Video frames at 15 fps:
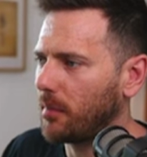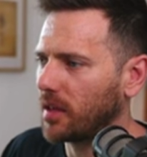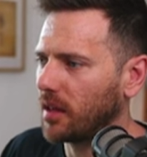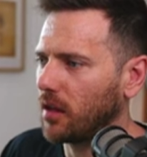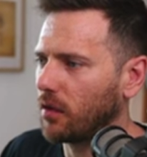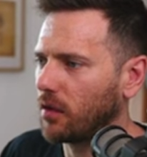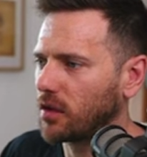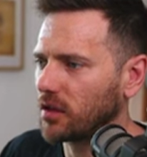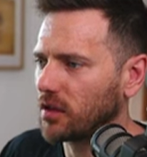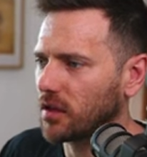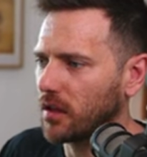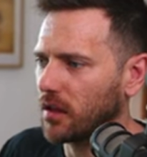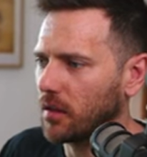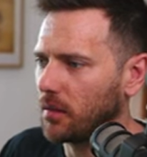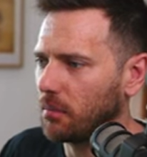but you
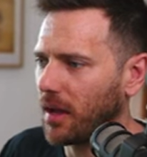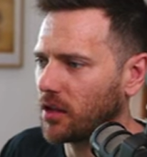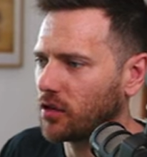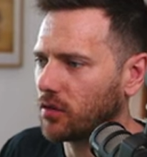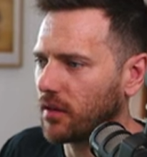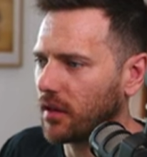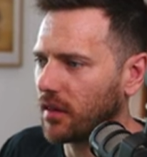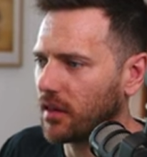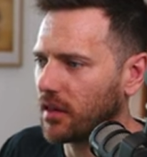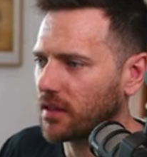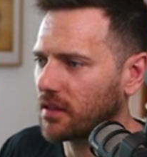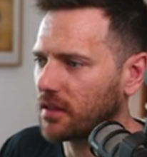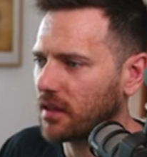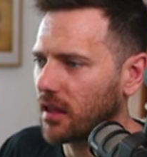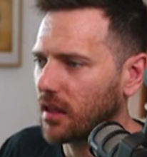just make sure that
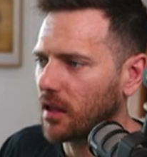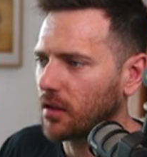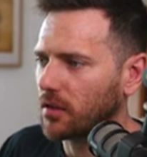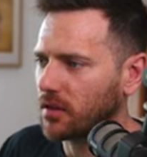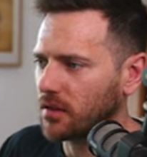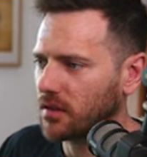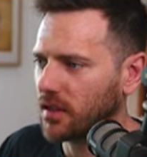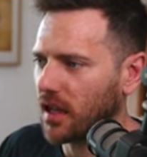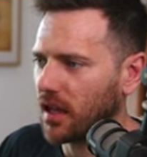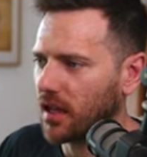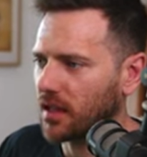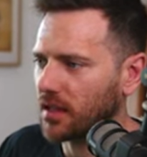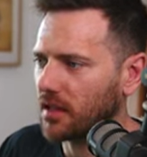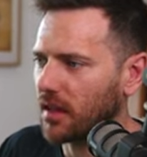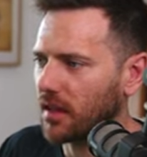this, because this is
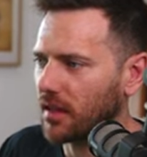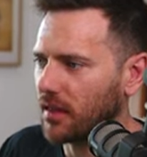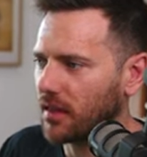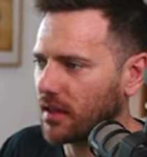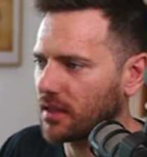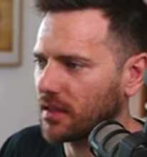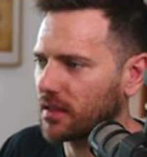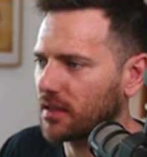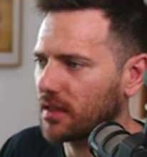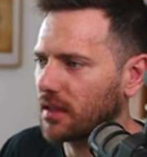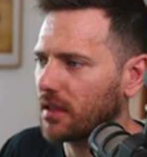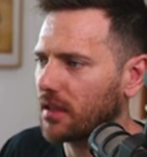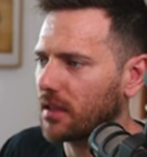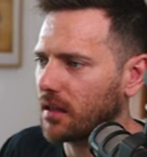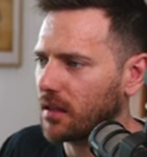telling us that this
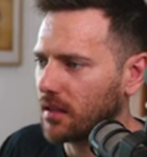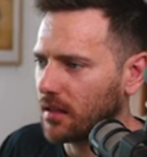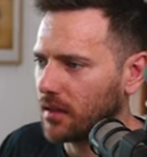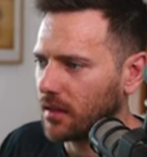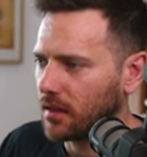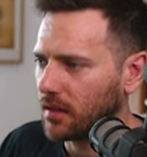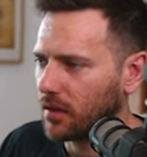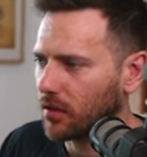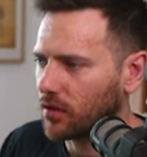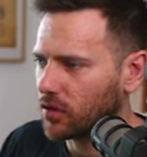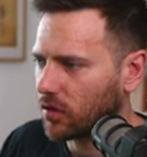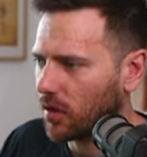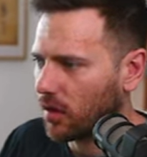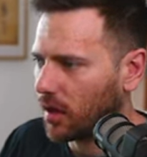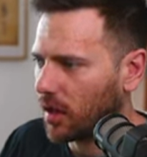
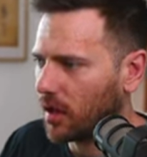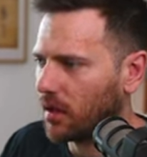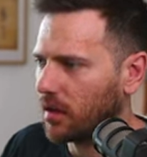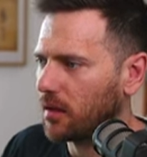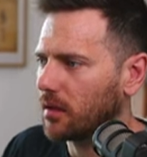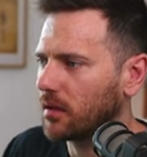controller,